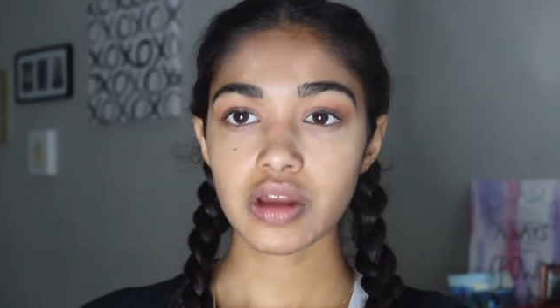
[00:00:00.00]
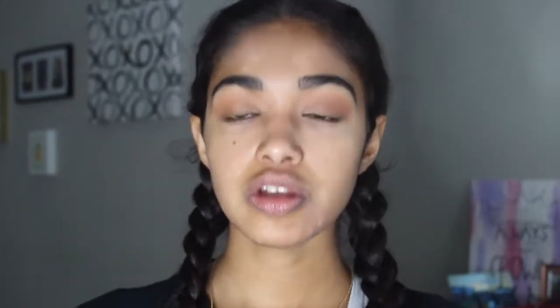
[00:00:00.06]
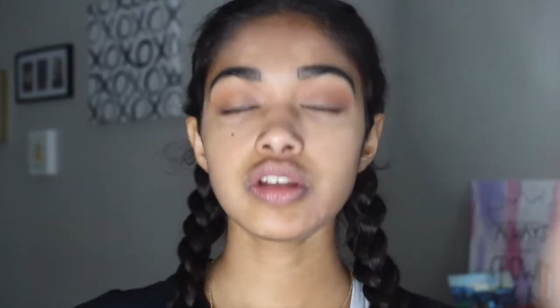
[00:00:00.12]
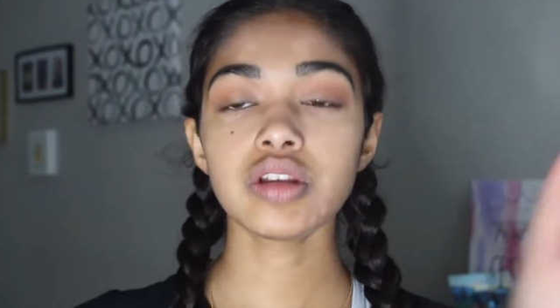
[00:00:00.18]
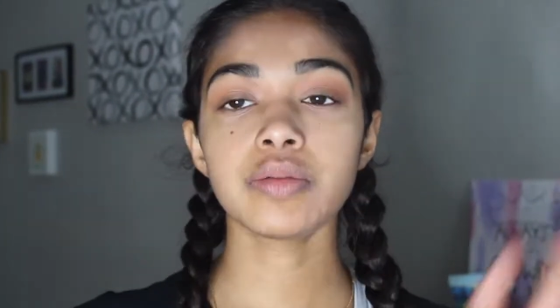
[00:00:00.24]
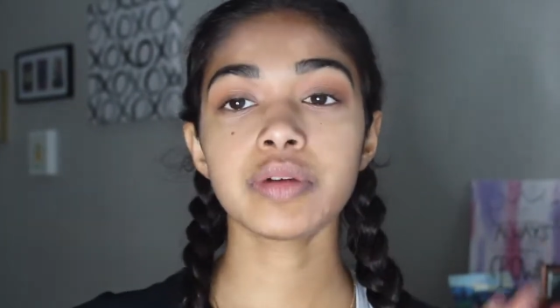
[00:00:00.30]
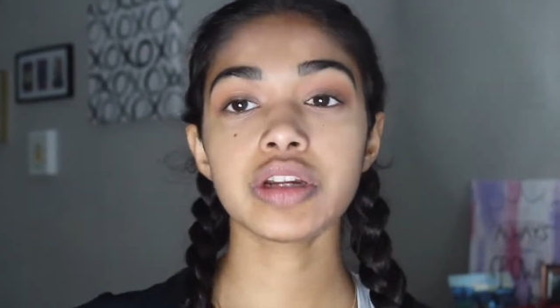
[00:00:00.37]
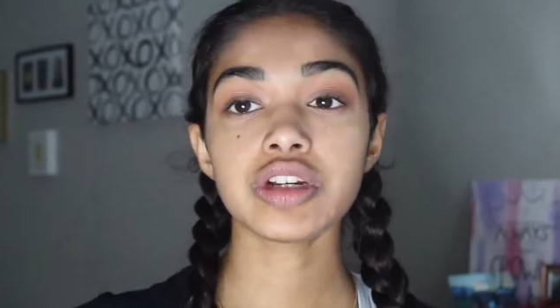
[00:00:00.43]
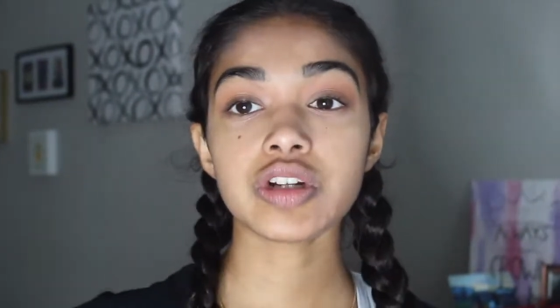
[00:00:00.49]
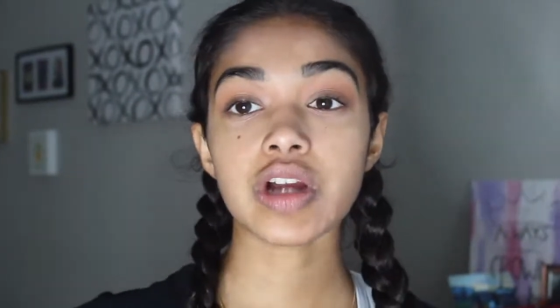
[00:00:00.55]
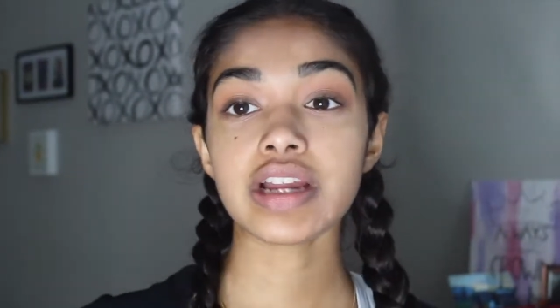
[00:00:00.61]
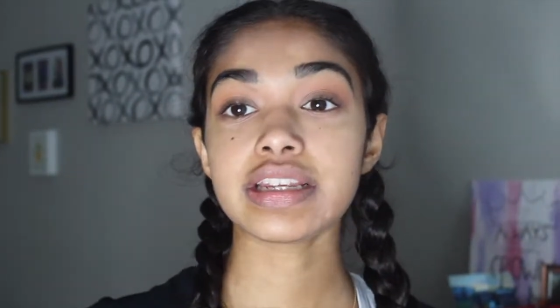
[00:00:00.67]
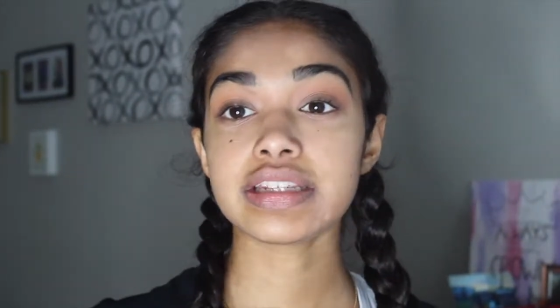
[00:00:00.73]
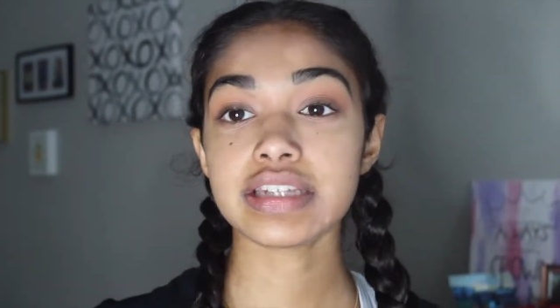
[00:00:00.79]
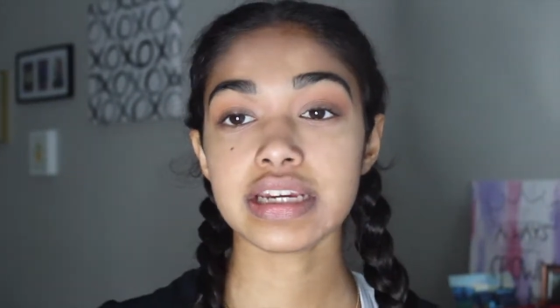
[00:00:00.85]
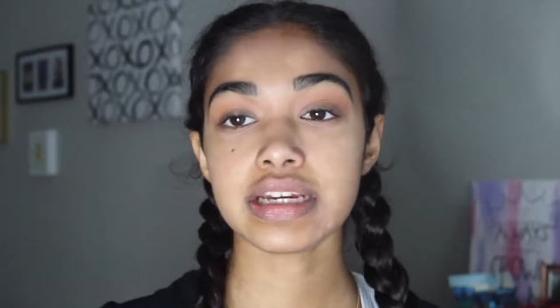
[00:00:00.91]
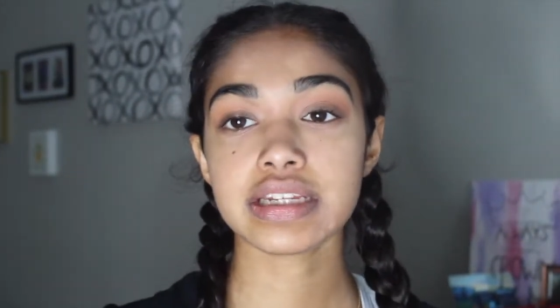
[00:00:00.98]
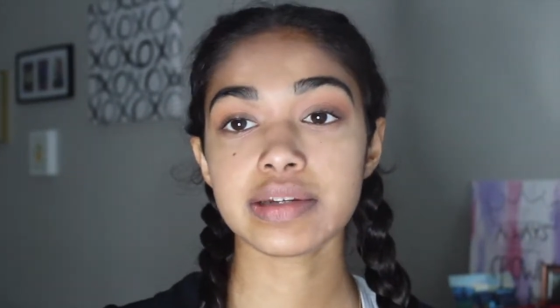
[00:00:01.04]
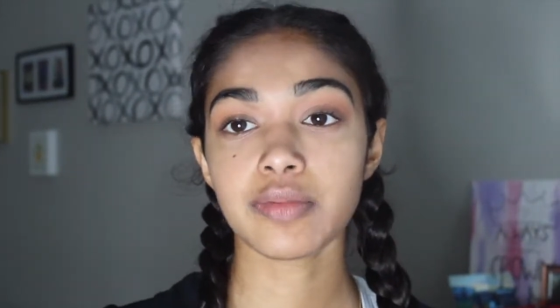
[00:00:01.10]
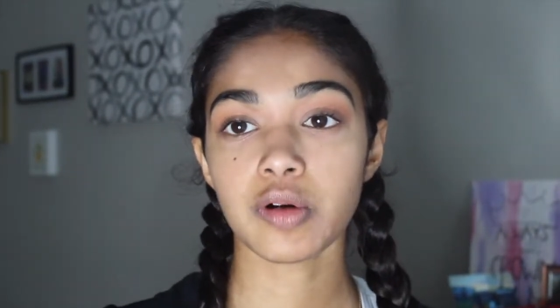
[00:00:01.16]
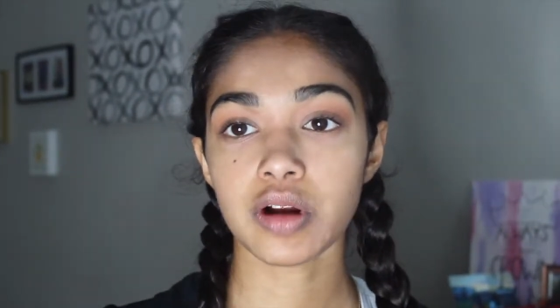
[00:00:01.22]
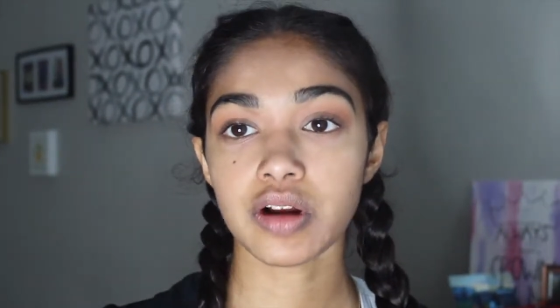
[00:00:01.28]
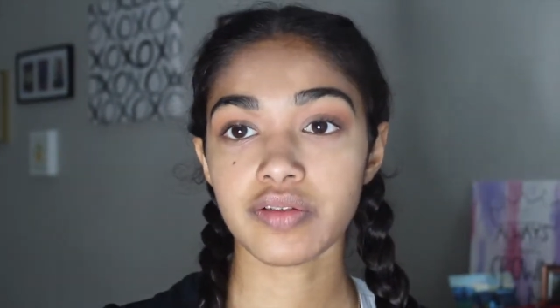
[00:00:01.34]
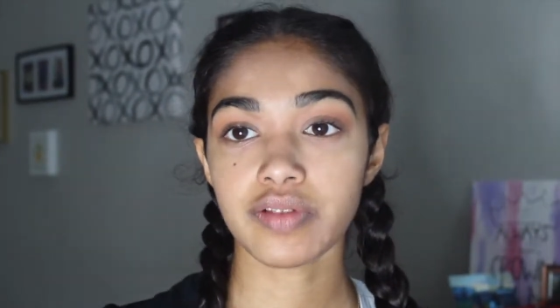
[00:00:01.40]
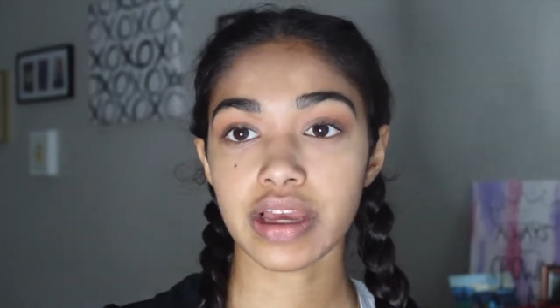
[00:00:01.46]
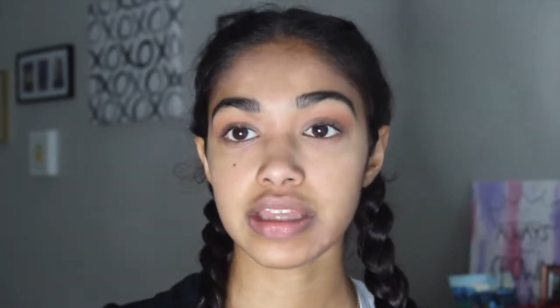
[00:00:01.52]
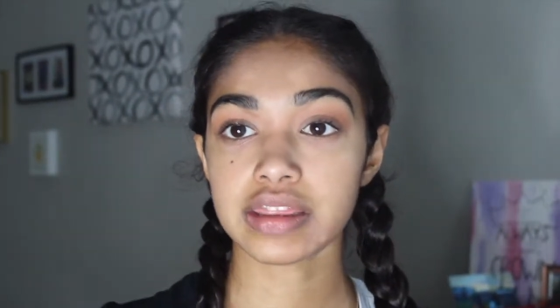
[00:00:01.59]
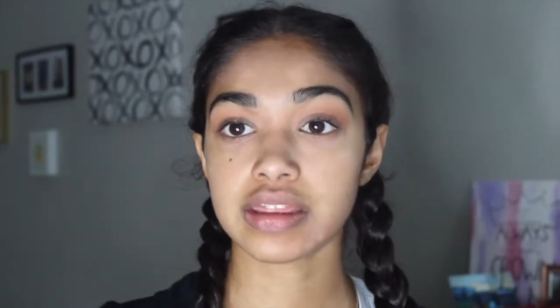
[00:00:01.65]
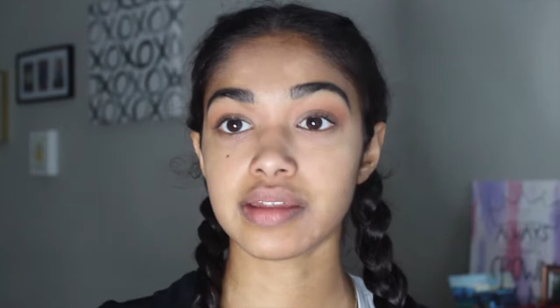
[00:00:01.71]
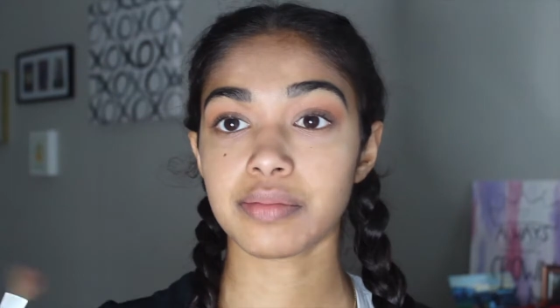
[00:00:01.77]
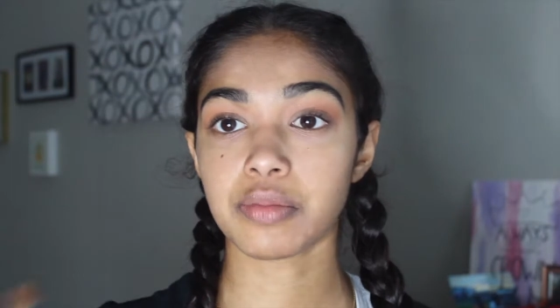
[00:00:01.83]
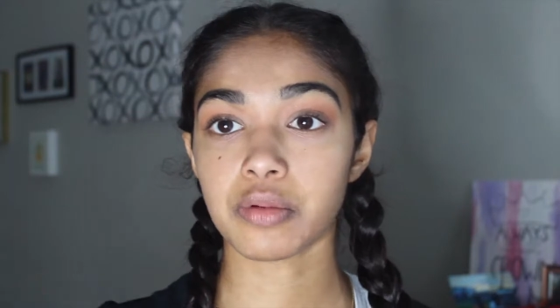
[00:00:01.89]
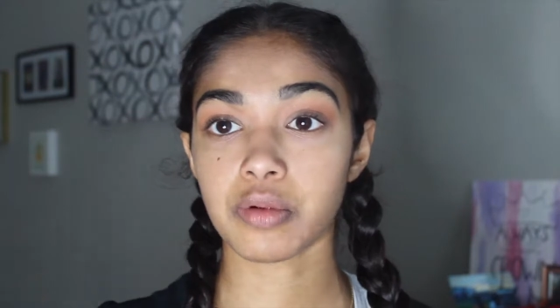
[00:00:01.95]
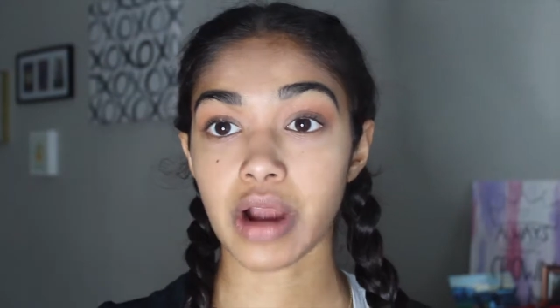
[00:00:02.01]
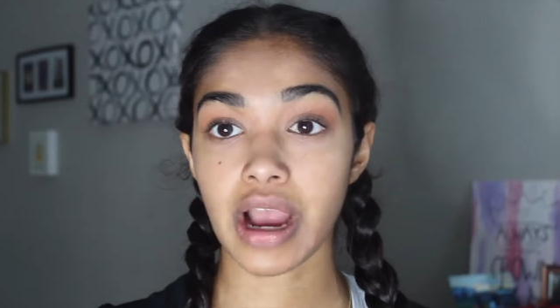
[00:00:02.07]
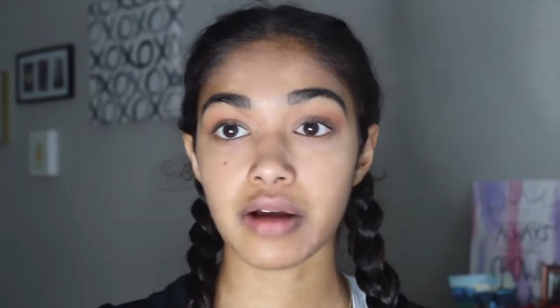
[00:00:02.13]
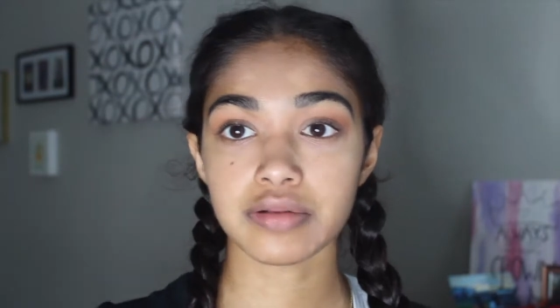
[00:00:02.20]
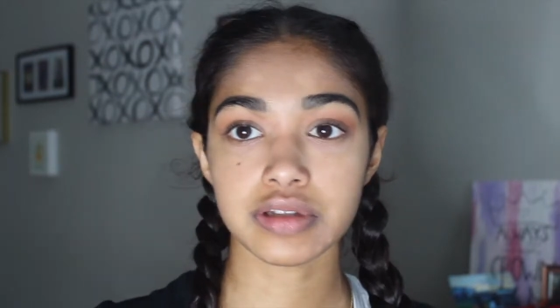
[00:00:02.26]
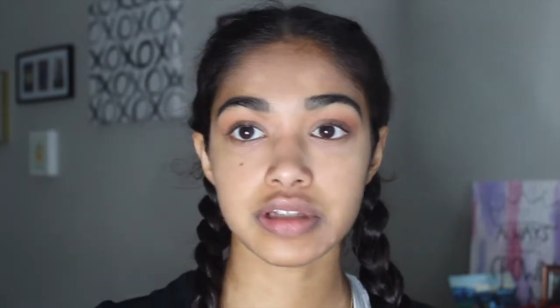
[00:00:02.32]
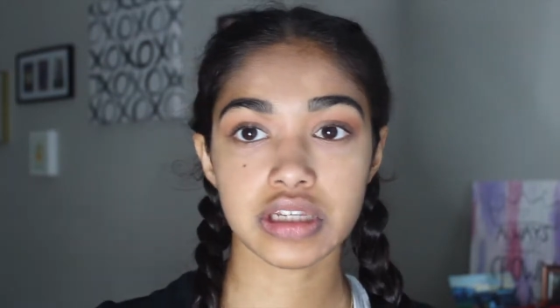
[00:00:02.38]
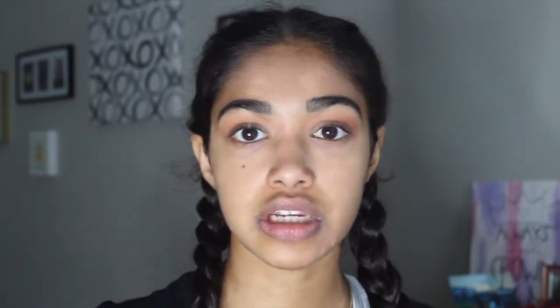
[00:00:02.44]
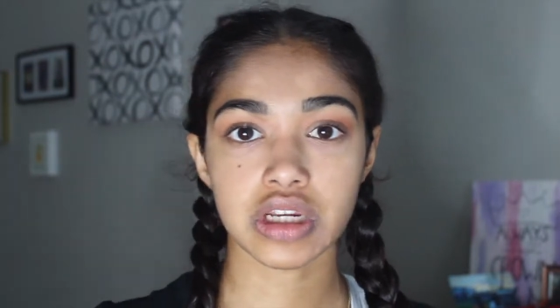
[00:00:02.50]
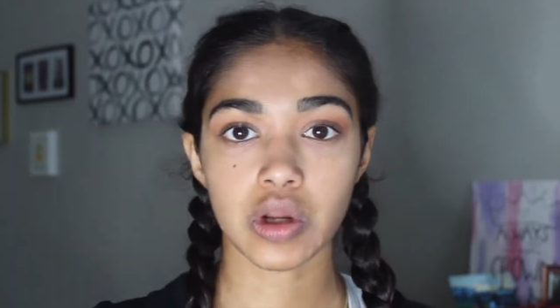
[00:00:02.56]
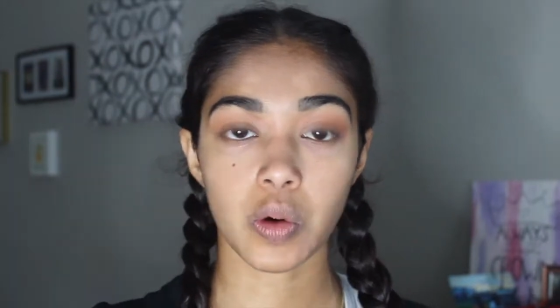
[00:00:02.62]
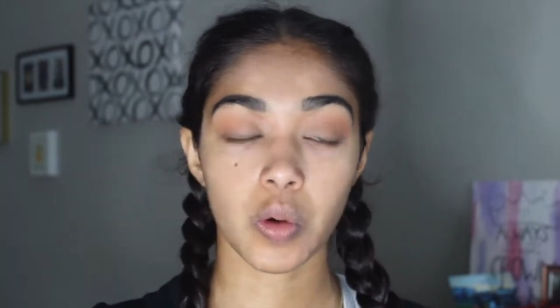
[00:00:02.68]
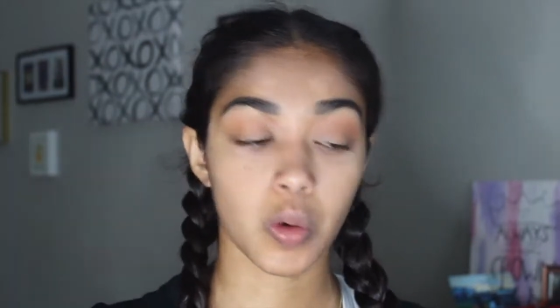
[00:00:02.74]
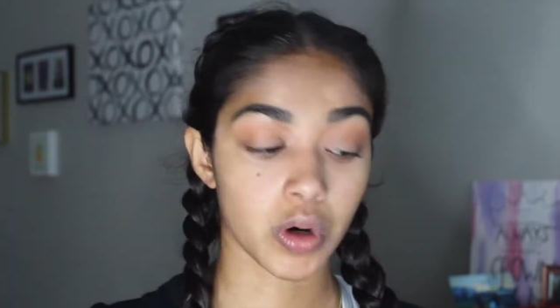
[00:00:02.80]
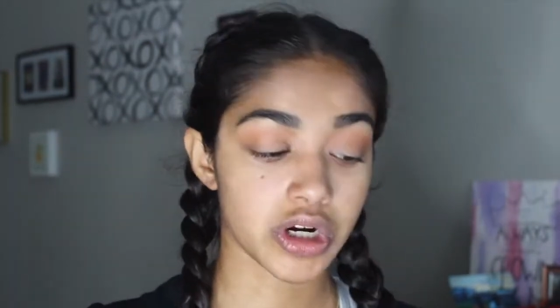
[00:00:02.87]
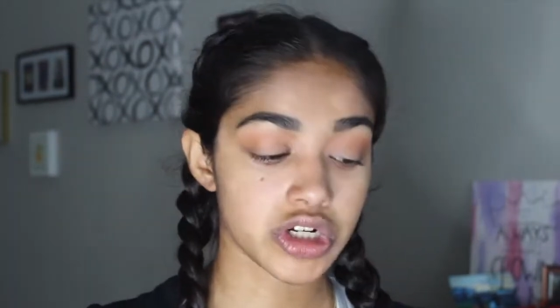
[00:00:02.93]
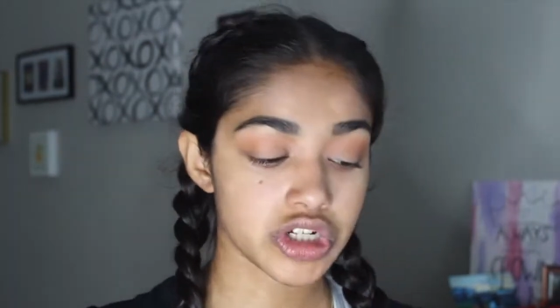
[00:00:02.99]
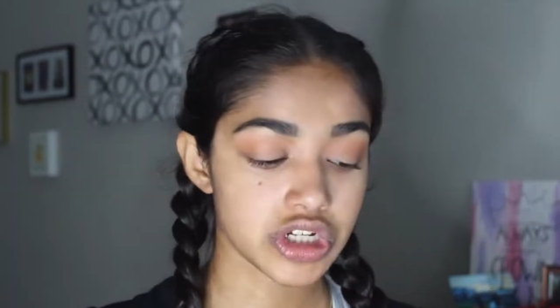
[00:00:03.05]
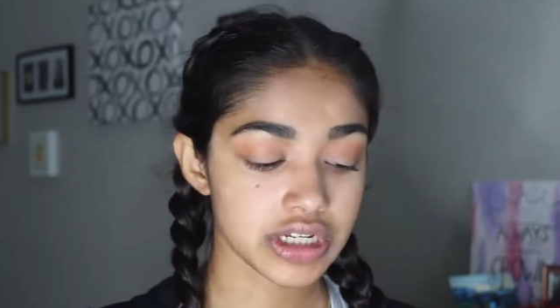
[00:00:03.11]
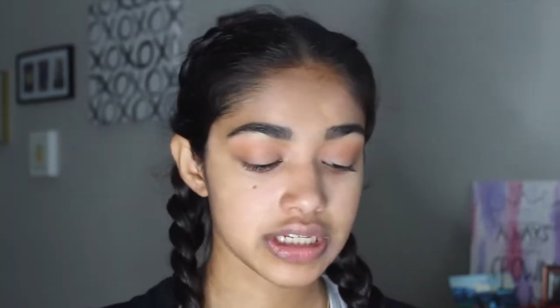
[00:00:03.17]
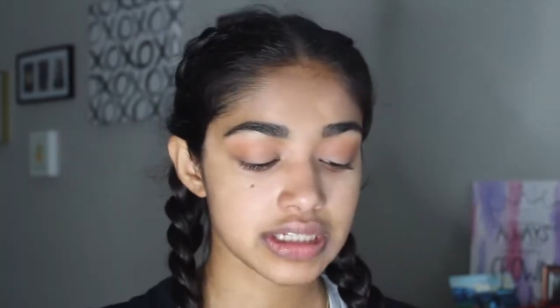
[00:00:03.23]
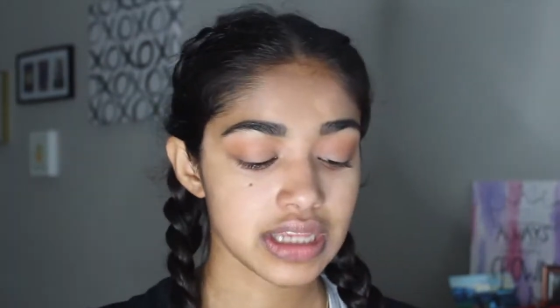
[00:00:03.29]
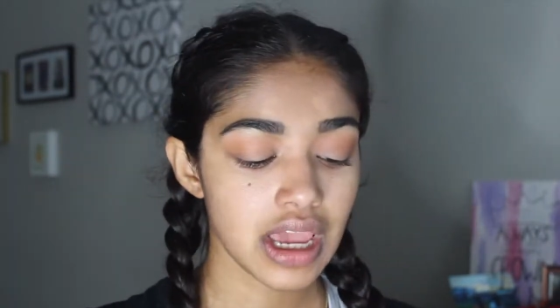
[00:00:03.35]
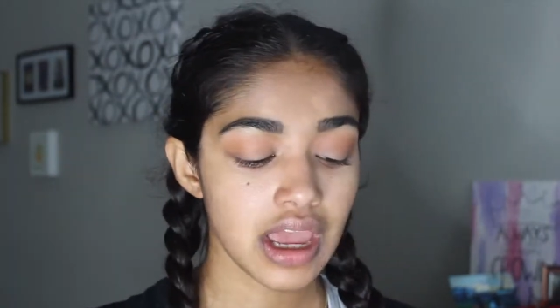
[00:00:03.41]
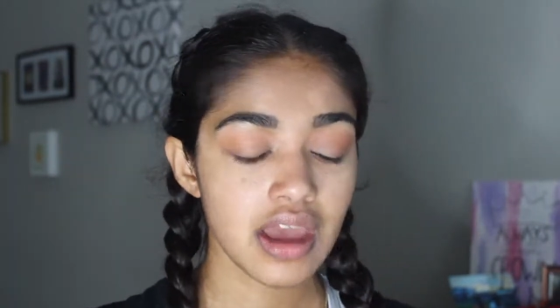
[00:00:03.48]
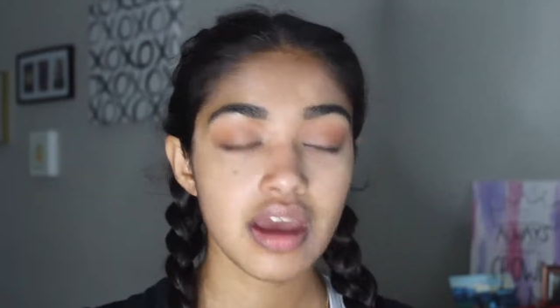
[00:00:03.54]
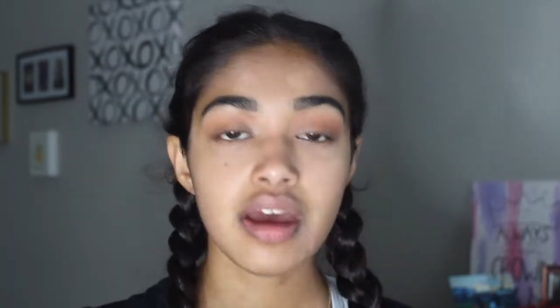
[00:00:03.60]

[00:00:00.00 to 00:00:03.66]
So I'm going to try to stick to more of like the browns and oranges